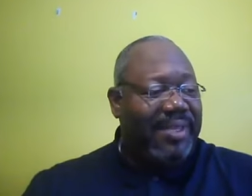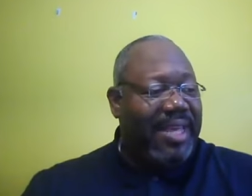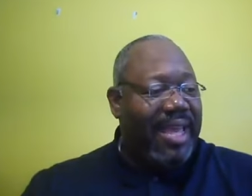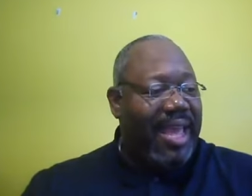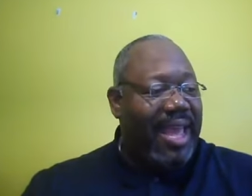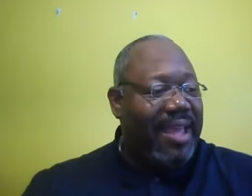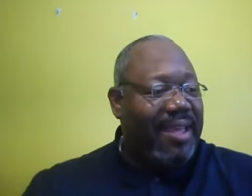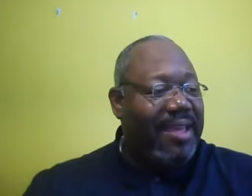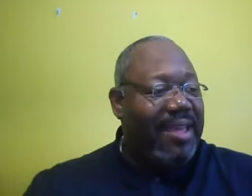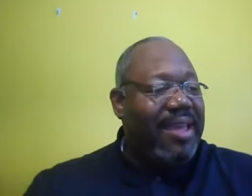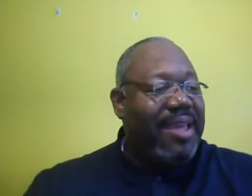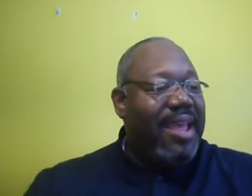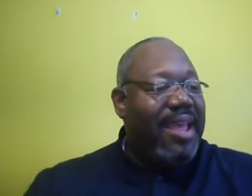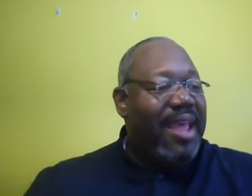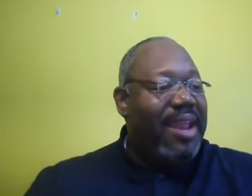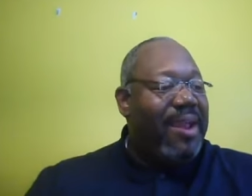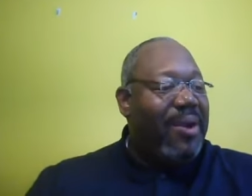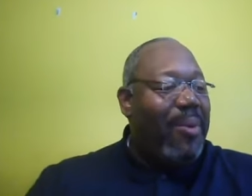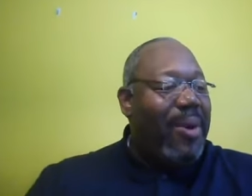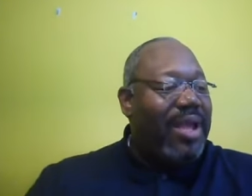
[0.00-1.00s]
Okay?
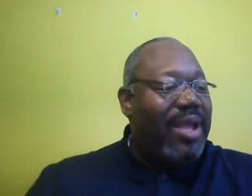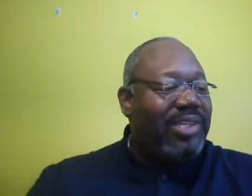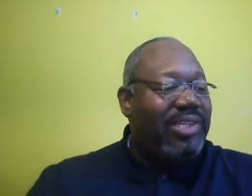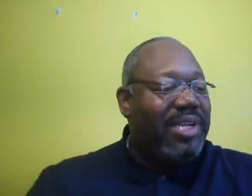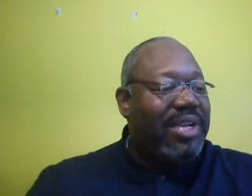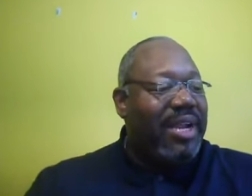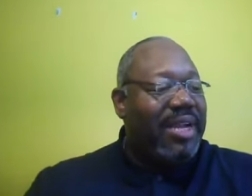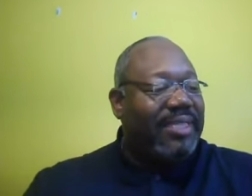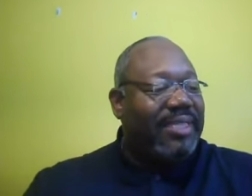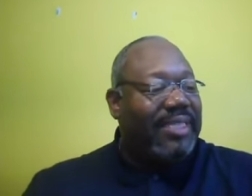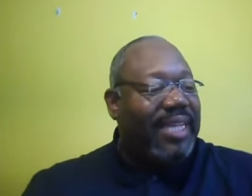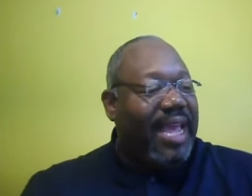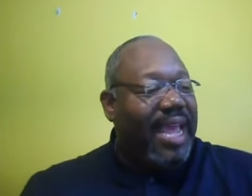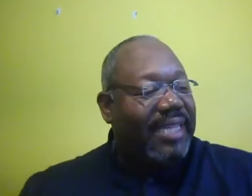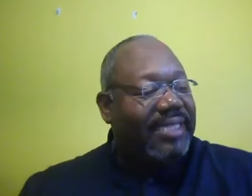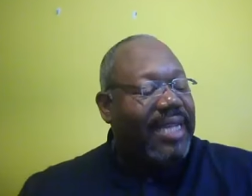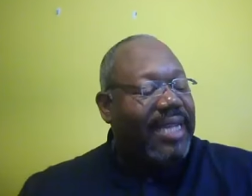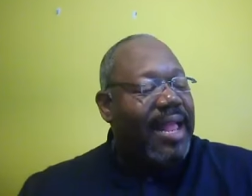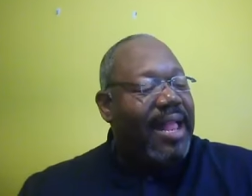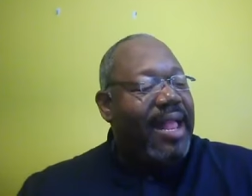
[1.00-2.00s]
And the question here
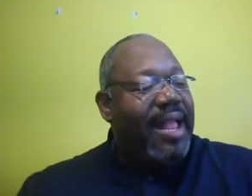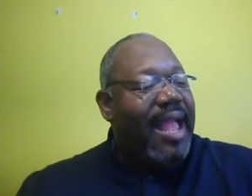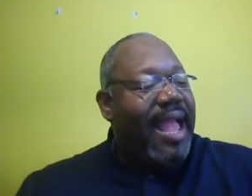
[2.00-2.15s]
says,